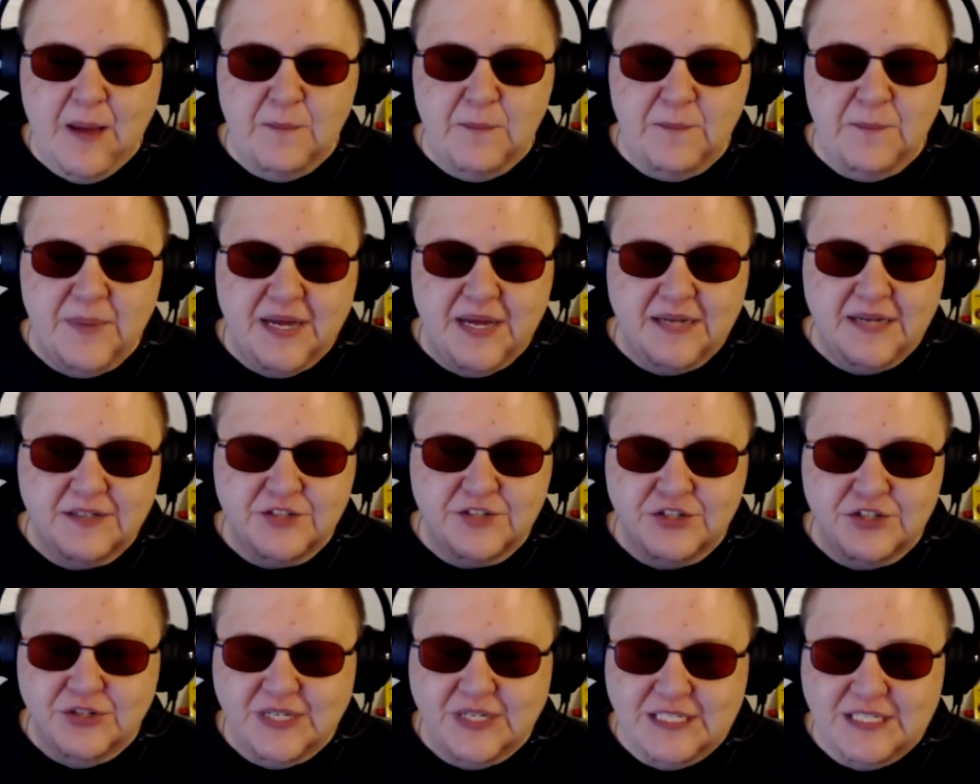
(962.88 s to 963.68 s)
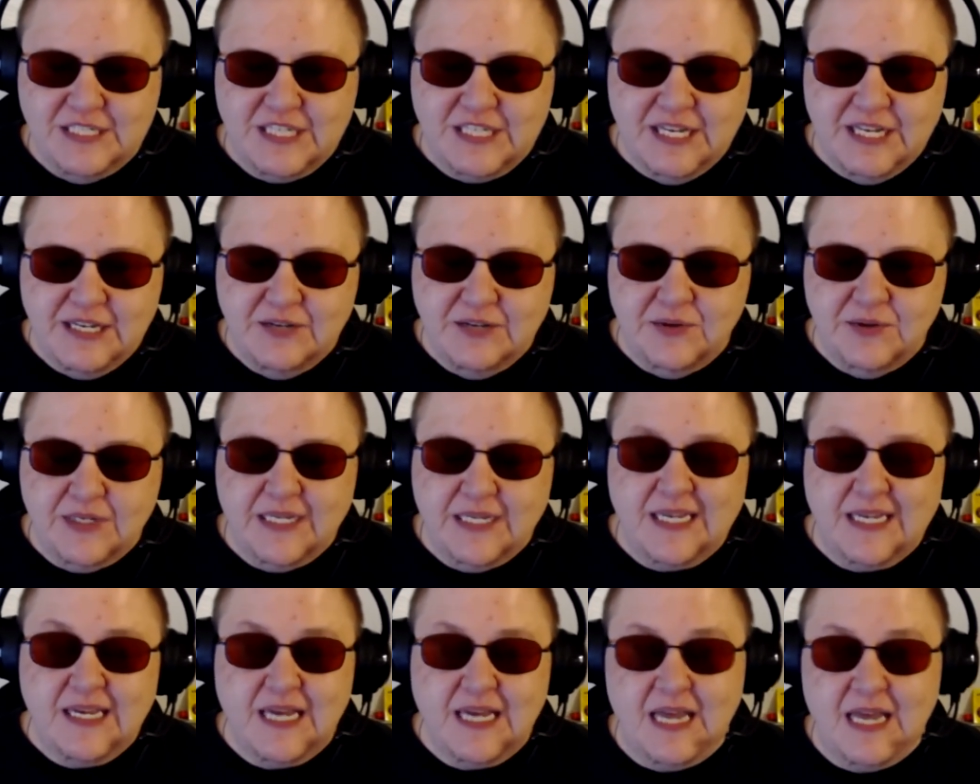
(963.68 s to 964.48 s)
but to
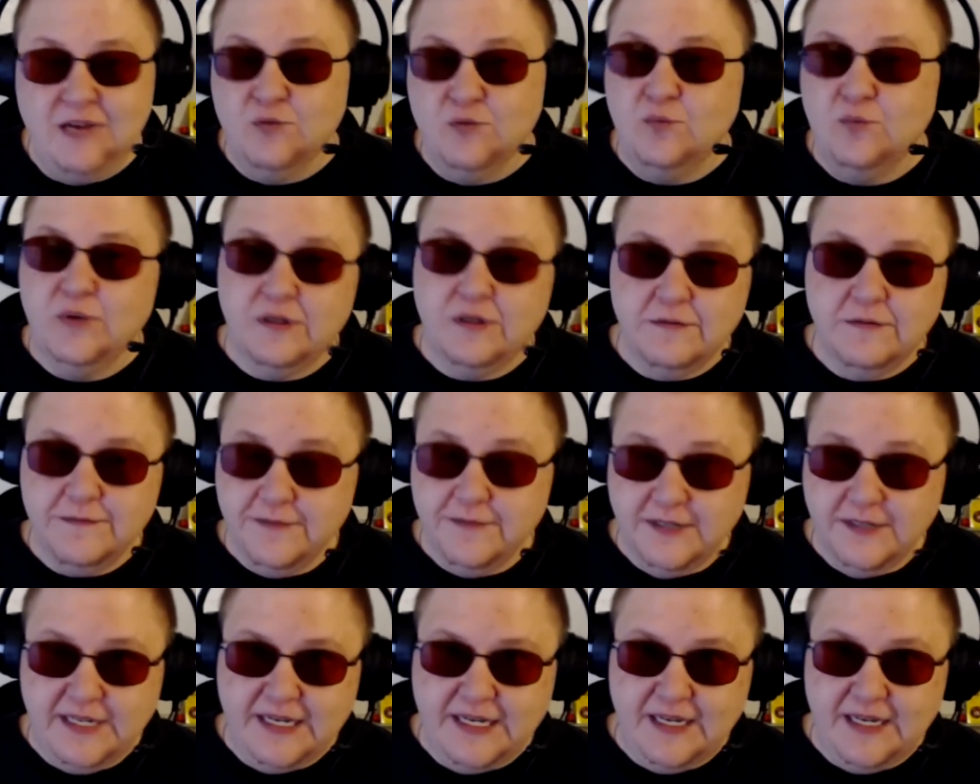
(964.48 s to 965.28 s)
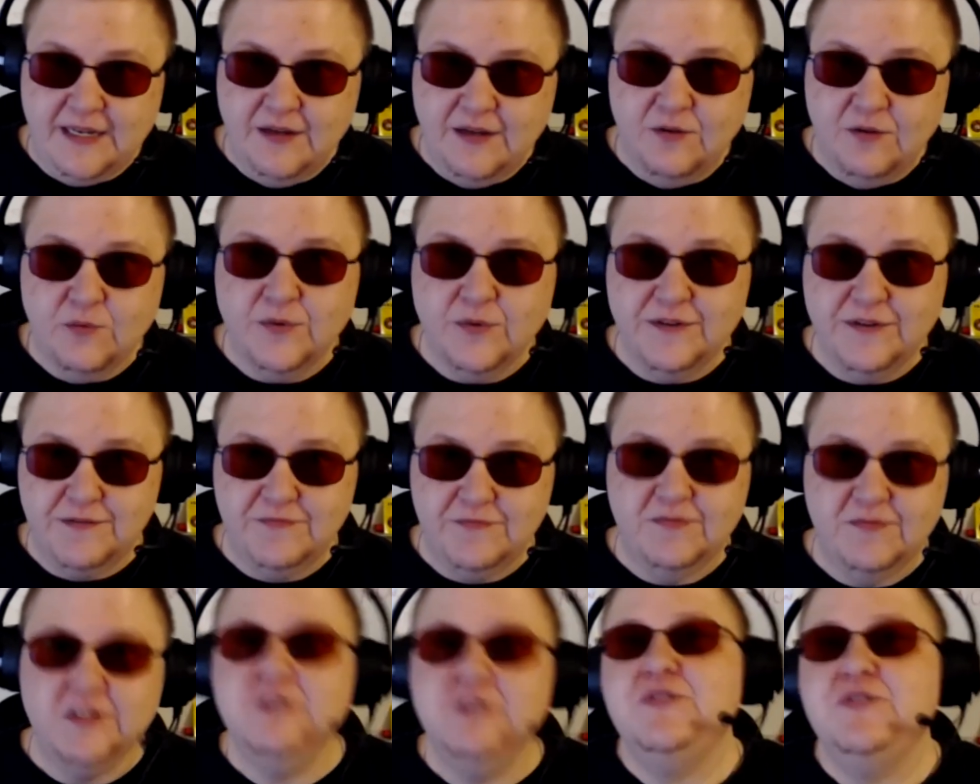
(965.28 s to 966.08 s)
continually and willfully
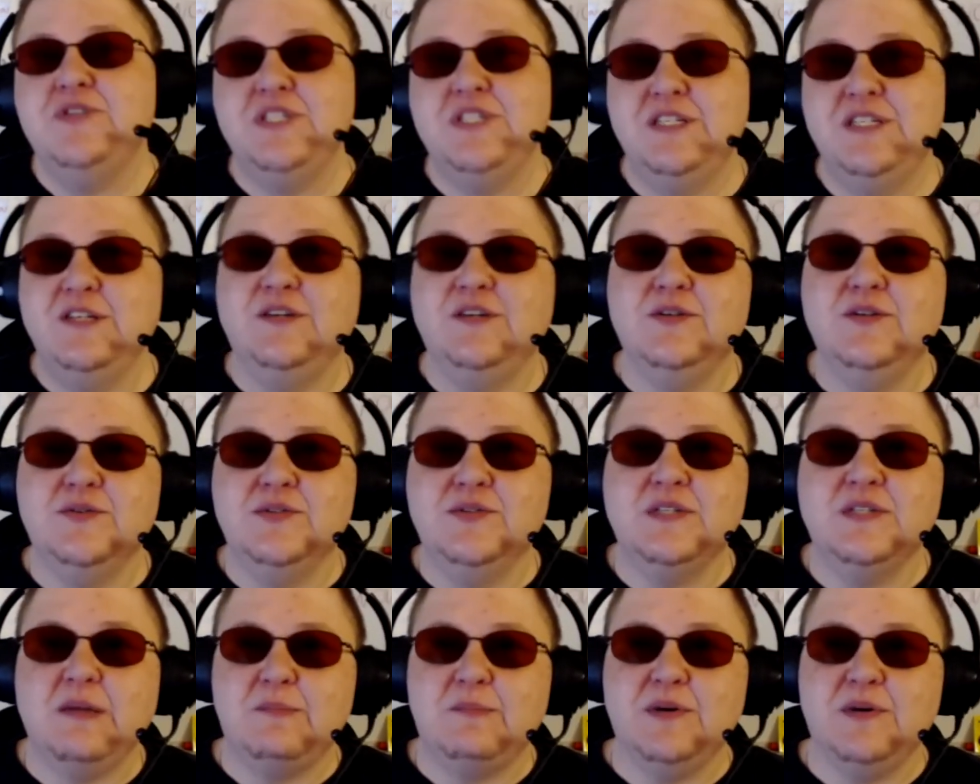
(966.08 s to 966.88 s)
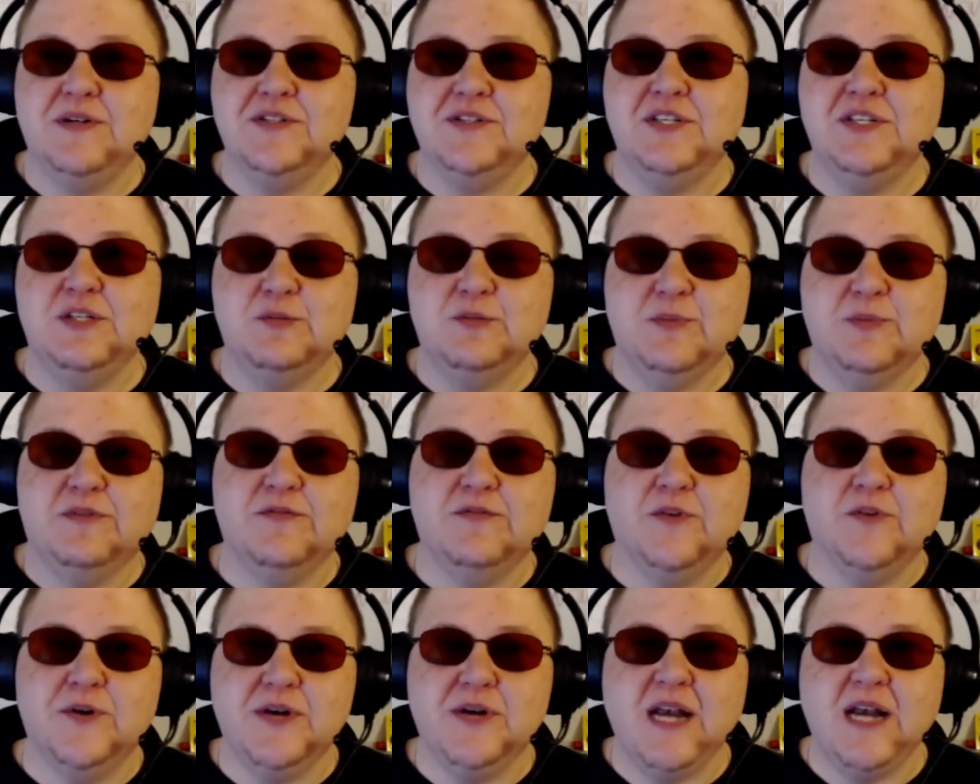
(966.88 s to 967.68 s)
refuse to use a person's
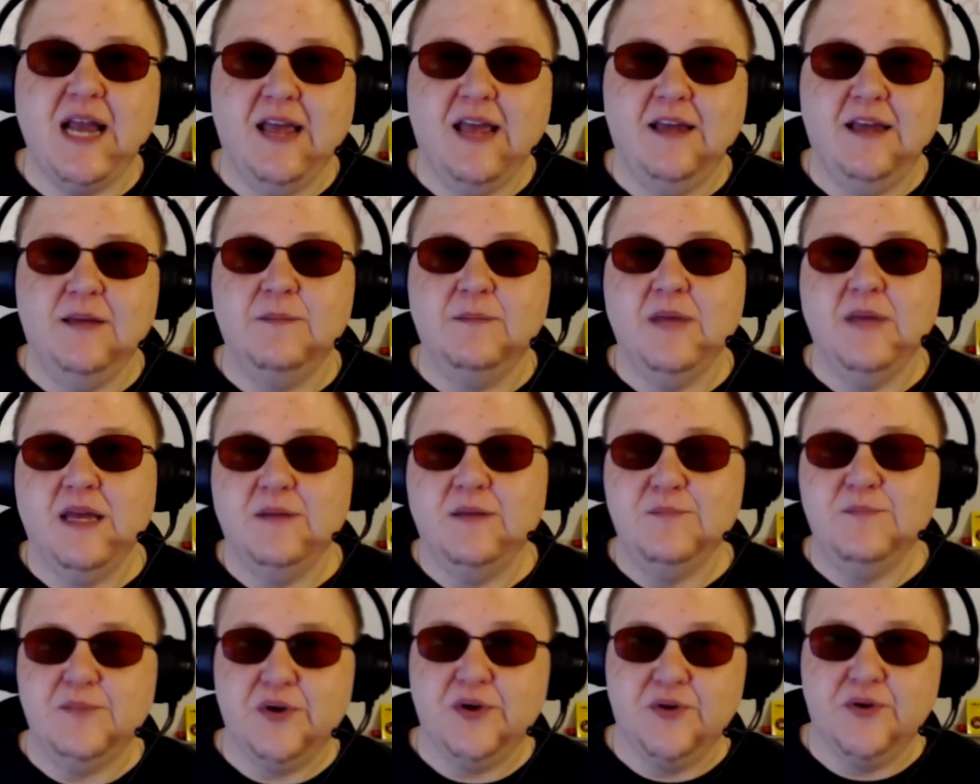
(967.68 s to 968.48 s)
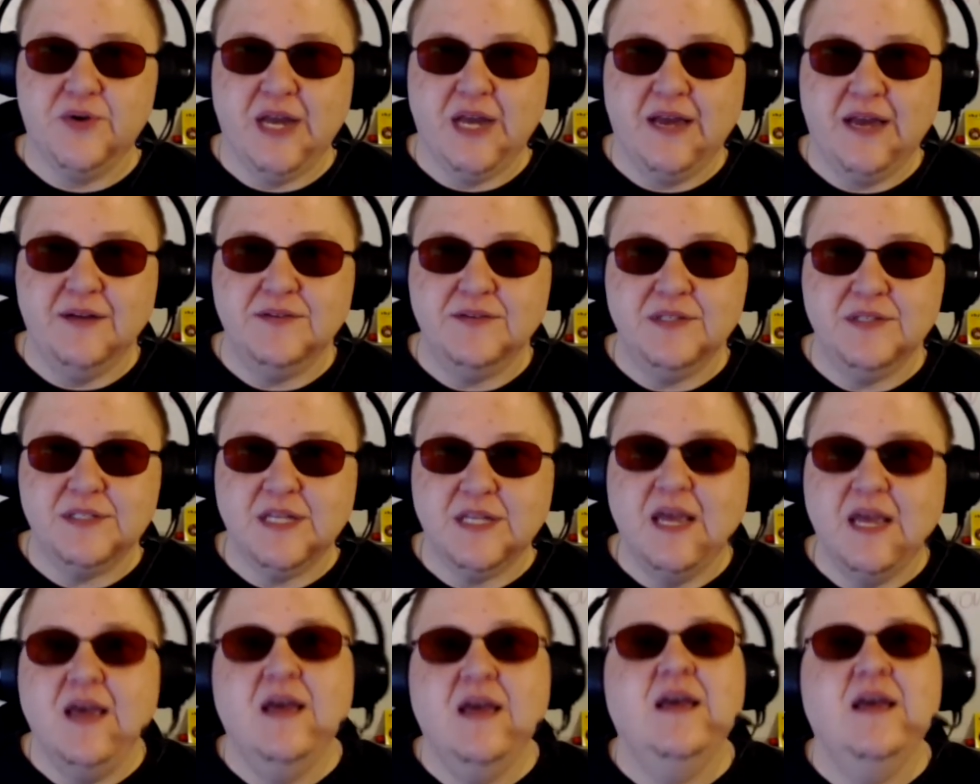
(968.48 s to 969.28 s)
preferred name and pronouns
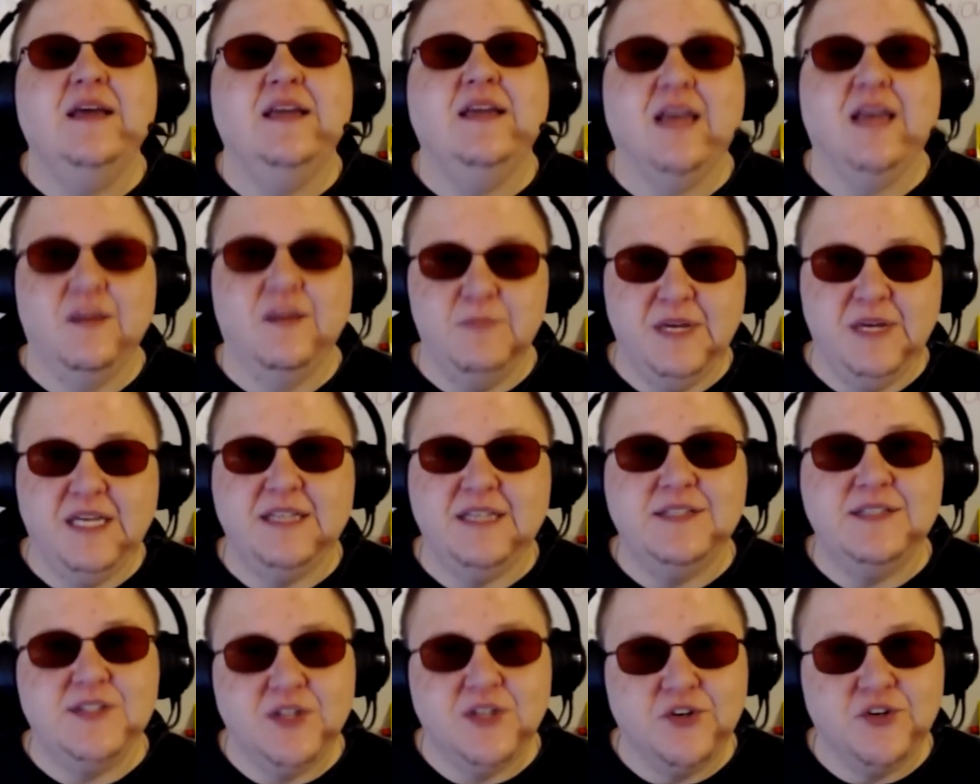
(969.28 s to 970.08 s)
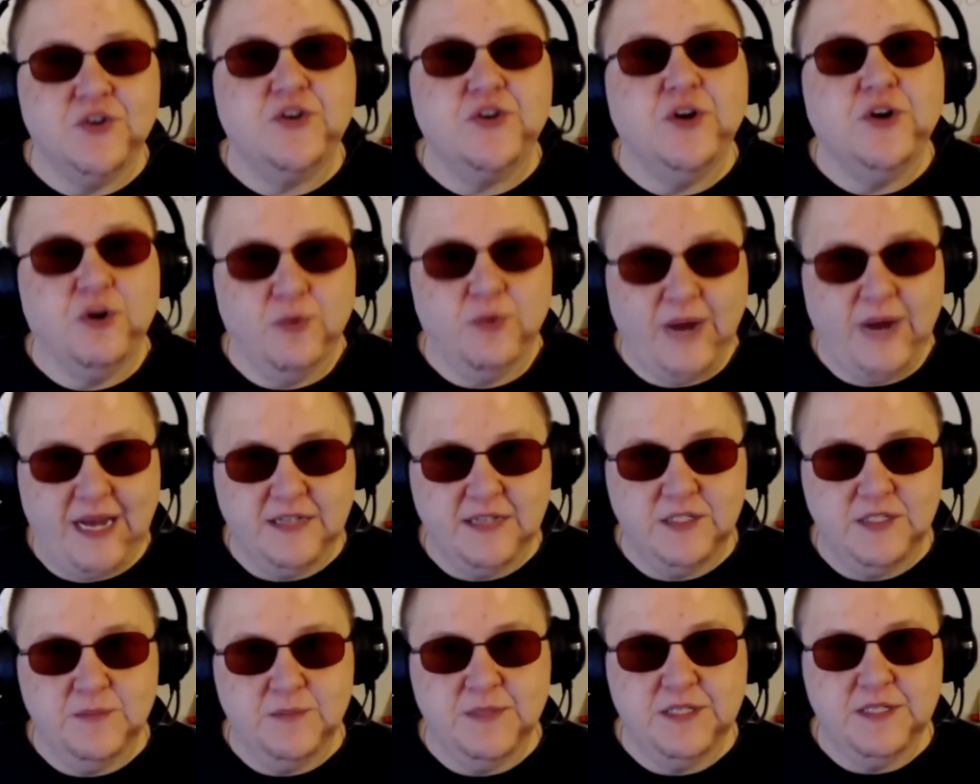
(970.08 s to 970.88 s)
can be considered
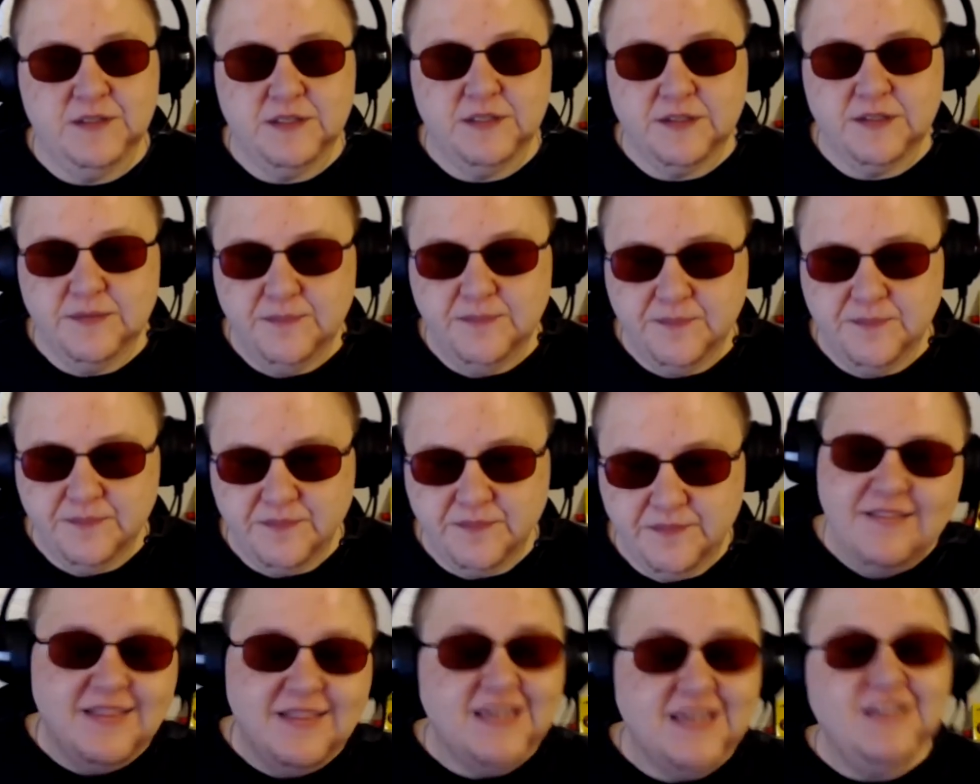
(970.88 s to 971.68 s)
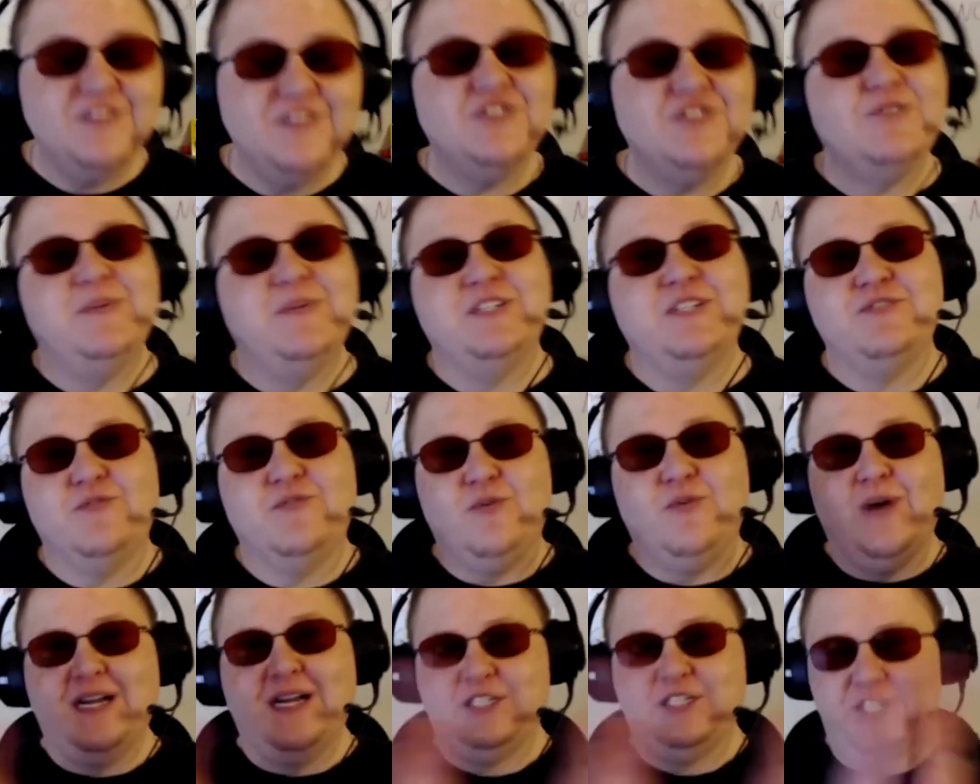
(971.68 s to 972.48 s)
harassment. Thank you so much for
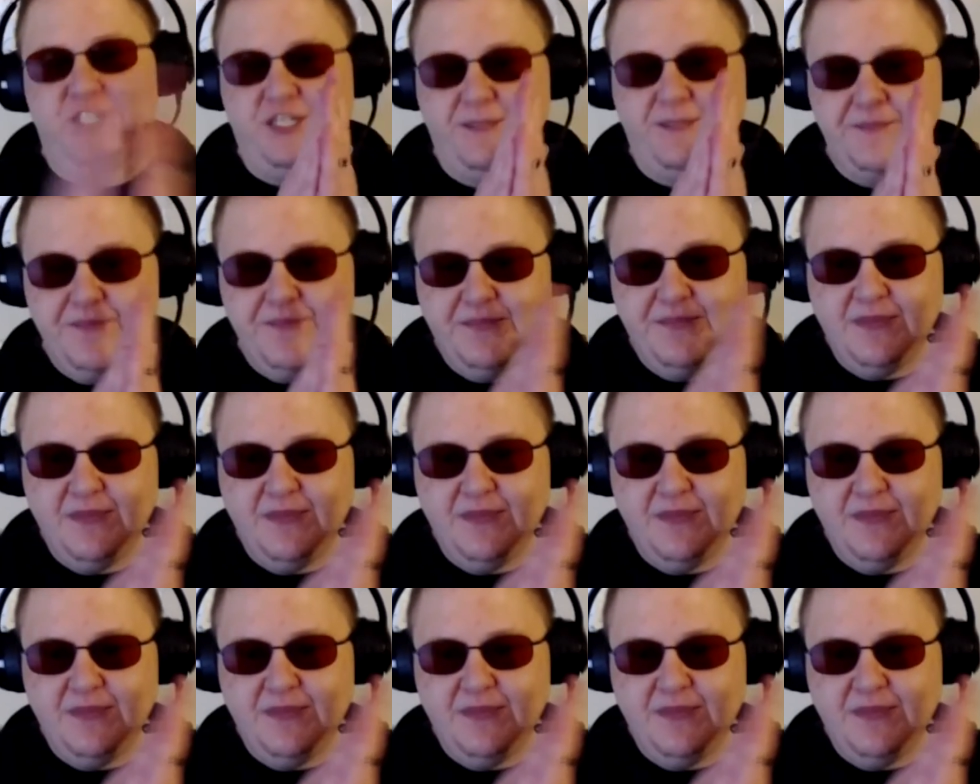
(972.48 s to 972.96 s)
watching,